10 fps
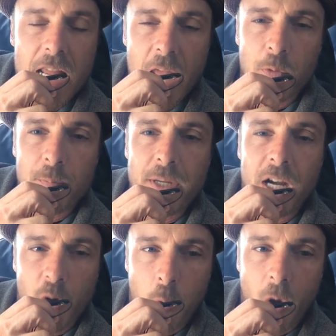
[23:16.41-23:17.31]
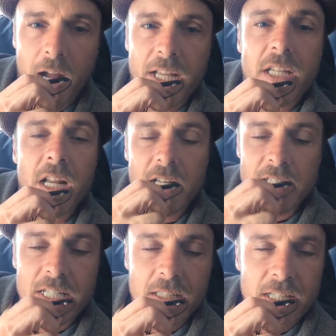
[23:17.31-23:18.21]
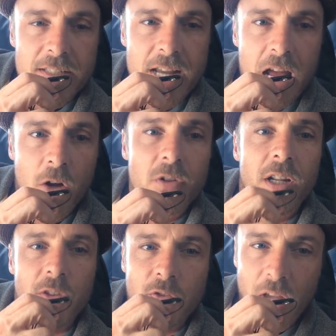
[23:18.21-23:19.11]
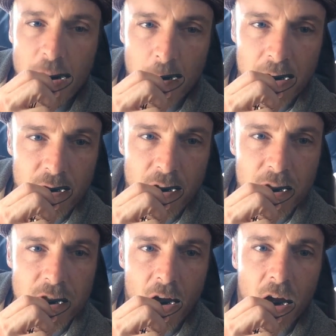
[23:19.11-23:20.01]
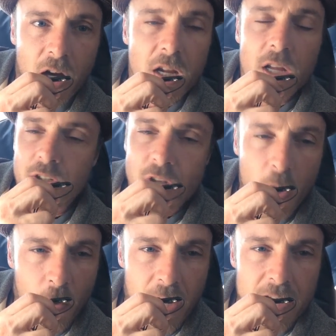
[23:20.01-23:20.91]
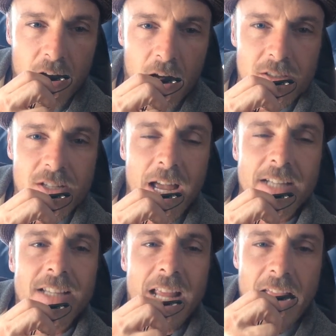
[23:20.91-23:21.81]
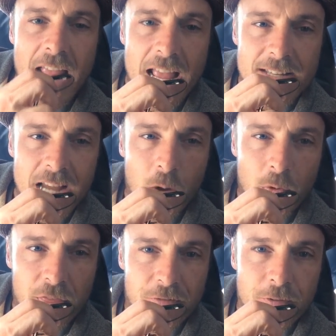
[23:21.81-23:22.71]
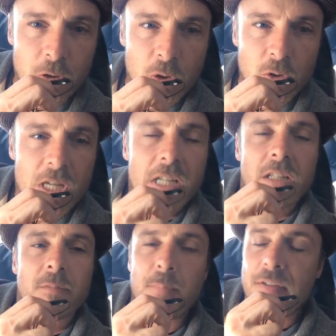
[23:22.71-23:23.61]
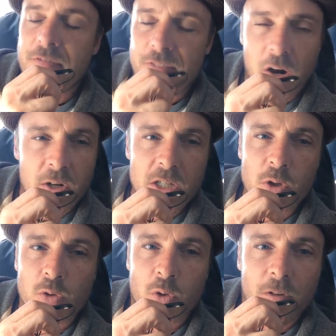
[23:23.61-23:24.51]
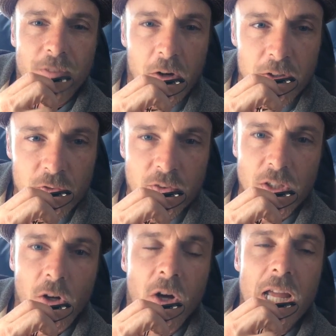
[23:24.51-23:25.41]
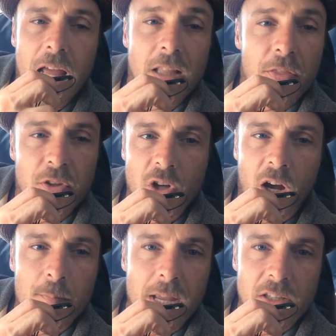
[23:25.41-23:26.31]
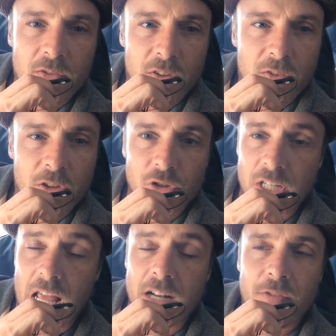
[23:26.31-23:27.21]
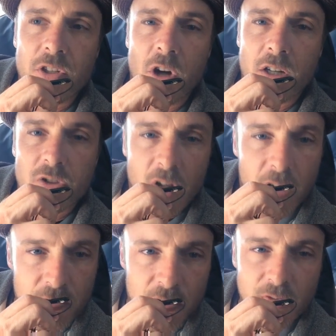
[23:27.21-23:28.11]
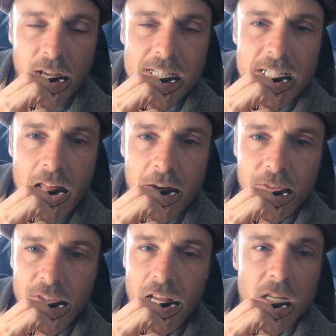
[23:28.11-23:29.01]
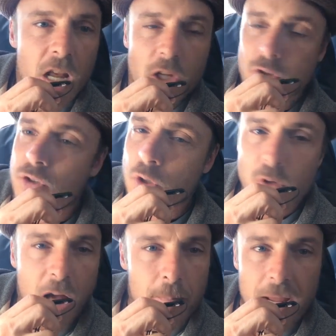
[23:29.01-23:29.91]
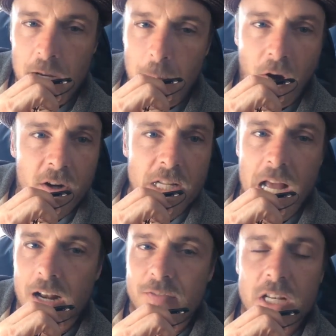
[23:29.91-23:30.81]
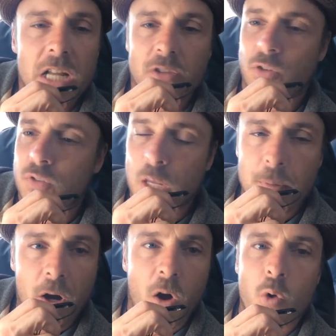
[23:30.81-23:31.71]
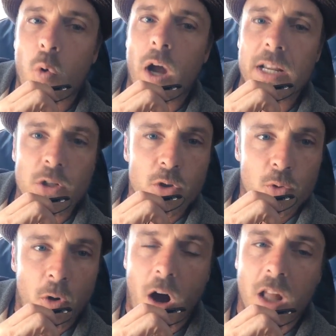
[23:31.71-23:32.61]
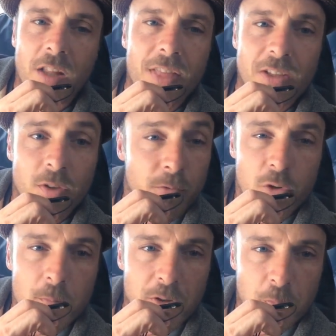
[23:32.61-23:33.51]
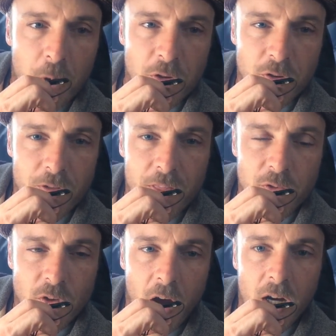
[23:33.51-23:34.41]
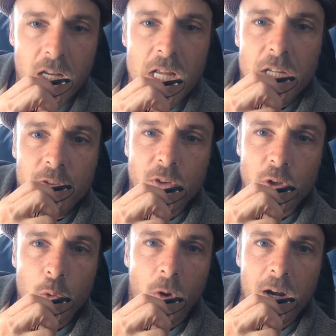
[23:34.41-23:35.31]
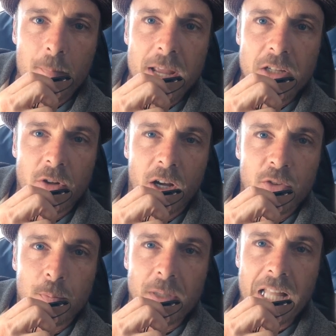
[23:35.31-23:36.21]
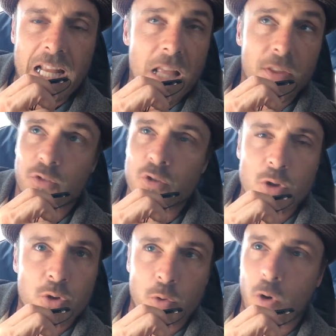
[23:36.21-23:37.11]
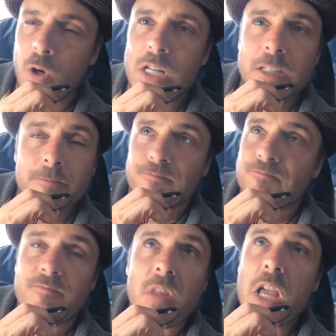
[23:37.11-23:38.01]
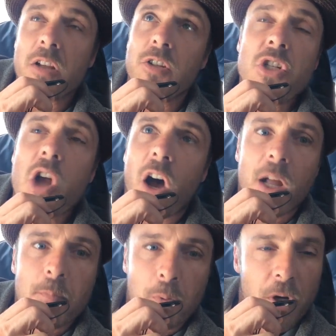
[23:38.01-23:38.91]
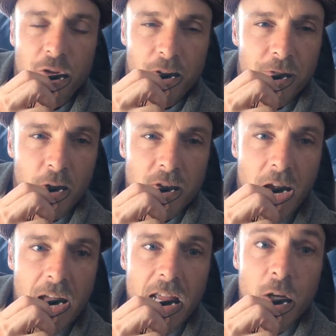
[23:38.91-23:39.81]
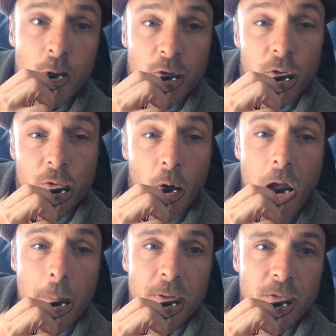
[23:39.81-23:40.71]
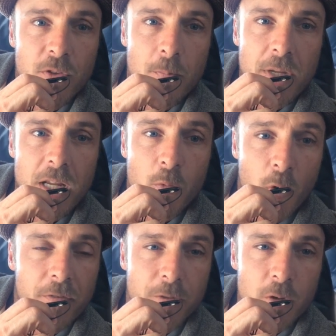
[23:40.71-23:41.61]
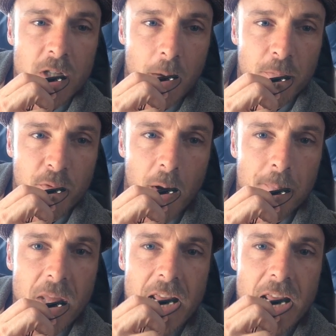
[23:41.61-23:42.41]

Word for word: It would be a quiet kneeling down sideways to the dog, no eye contact, hand out with the food, be very neutral, very still, and let the dog make his decision. And if the dog does decide to eat out of his hand, do not make a party out of it. Just keep it all quiet, neutral. All of that stuff's too much pressure for this dog. So you want to make your husband like this neutral, non-pressure filled guy who just so happens to be where food comes from.